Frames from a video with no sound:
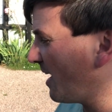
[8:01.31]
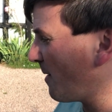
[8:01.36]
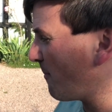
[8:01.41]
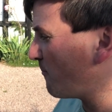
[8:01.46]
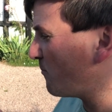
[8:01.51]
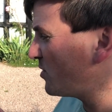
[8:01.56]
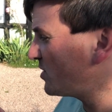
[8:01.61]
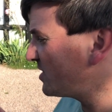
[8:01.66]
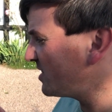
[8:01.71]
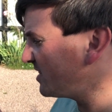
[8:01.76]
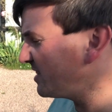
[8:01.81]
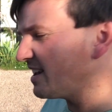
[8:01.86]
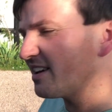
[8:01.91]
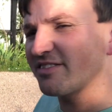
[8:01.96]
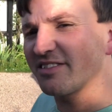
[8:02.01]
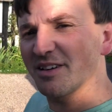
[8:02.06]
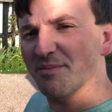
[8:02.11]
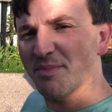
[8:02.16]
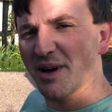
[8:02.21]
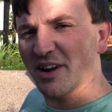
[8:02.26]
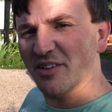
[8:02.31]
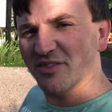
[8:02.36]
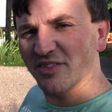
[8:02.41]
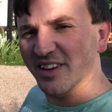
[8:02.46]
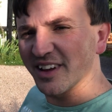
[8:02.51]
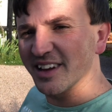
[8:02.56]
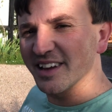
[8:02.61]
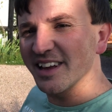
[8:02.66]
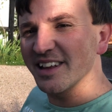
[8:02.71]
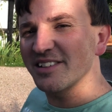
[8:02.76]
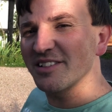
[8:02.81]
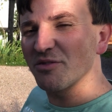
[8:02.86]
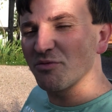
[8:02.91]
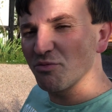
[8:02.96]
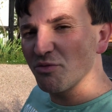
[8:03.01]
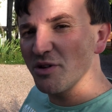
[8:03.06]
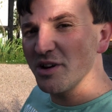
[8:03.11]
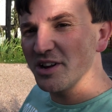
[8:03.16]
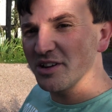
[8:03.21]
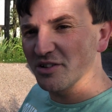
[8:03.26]
Which isn't necessarily a bad thing. It's a
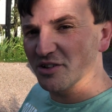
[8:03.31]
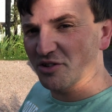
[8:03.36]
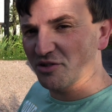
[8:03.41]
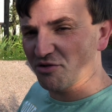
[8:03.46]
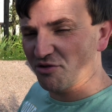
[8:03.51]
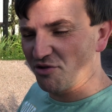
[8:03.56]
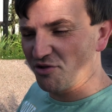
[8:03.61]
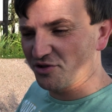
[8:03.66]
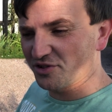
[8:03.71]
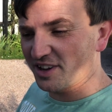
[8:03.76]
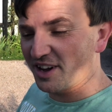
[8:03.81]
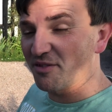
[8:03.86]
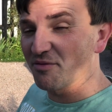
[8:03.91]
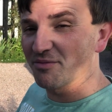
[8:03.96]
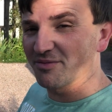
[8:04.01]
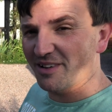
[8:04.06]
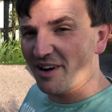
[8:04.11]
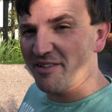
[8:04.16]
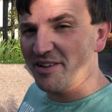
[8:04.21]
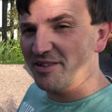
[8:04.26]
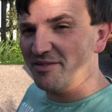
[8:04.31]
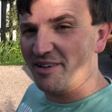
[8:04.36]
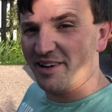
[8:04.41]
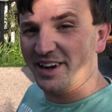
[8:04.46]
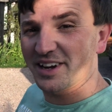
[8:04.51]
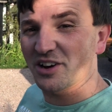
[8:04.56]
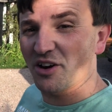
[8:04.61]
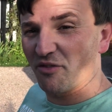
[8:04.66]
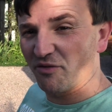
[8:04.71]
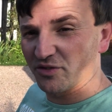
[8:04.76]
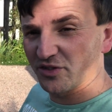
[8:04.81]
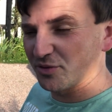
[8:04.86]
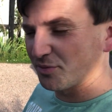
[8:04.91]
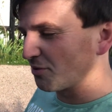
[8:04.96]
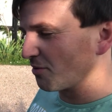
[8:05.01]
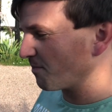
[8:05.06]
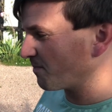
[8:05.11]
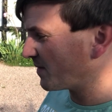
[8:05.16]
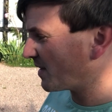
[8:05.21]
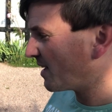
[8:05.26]
really good cruiser and very, very
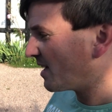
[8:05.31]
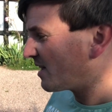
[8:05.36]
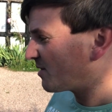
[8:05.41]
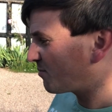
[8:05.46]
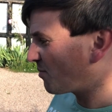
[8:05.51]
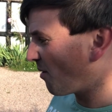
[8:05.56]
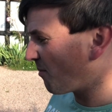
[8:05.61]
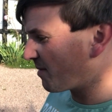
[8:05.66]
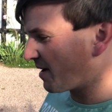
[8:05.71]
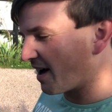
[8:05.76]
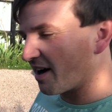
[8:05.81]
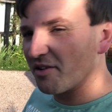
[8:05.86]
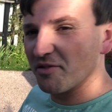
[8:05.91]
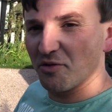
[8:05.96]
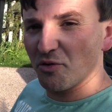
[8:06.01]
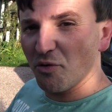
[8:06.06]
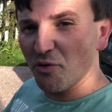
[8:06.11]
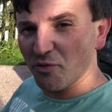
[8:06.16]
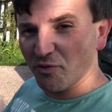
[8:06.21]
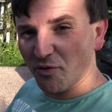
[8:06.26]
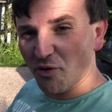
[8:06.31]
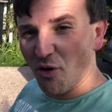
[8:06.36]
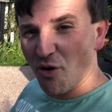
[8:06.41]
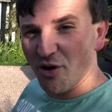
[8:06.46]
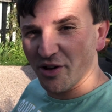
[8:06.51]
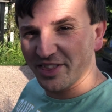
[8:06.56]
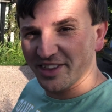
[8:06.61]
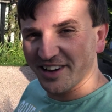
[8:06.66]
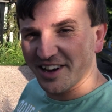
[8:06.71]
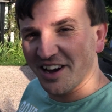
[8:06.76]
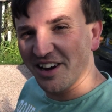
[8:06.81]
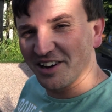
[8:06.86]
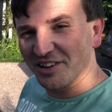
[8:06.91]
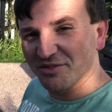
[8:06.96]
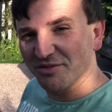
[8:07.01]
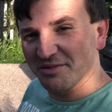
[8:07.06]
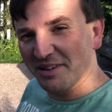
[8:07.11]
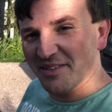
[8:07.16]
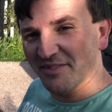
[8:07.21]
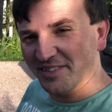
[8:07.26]
comfortable. Probably out of all four of the
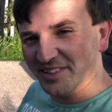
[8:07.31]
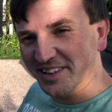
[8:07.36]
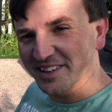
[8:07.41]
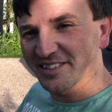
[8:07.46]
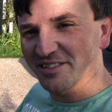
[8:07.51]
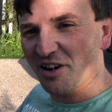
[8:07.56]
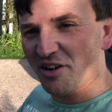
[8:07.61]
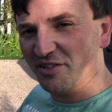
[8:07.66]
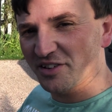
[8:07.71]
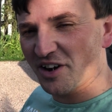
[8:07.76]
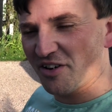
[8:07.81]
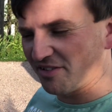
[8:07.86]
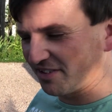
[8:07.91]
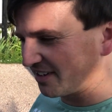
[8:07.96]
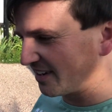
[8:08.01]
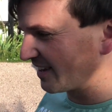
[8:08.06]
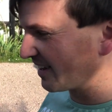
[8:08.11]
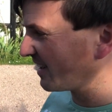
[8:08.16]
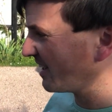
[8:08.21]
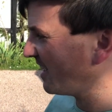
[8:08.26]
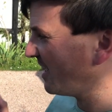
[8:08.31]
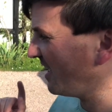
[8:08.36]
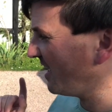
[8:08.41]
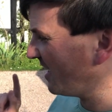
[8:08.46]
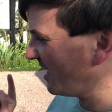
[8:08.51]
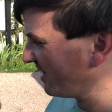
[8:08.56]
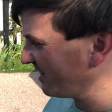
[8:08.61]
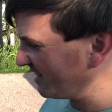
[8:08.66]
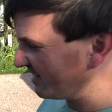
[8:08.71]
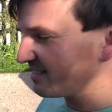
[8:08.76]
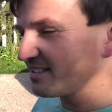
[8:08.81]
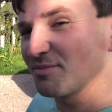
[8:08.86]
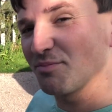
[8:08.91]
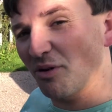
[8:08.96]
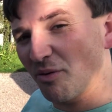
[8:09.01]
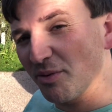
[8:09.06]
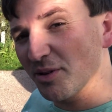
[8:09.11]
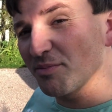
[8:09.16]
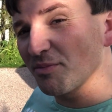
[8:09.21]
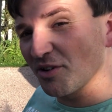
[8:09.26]
cars we have on the drive currently, this is
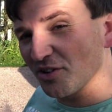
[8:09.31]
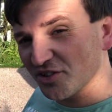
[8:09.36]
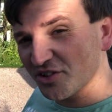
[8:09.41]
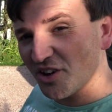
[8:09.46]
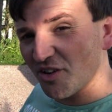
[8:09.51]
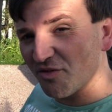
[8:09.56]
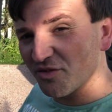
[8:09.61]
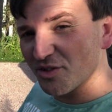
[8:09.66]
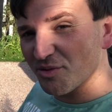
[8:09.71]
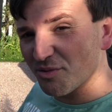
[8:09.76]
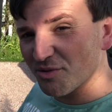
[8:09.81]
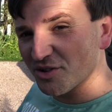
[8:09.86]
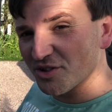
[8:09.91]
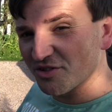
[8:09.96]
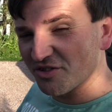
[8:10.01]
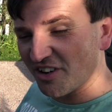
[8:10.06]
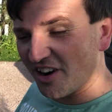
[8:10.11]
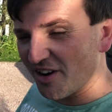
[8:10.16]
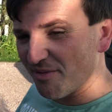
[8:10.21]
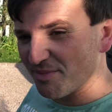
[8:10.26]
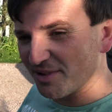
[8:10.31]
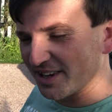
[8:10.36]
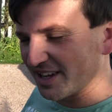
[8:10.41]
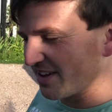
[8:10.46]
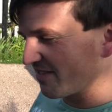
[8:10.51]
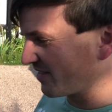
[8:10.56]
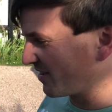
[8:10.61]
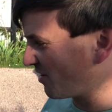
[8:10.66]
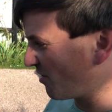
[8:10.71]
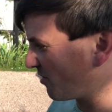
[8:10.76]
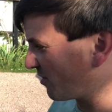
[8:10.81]
probably the most comfortable to drive, believe it or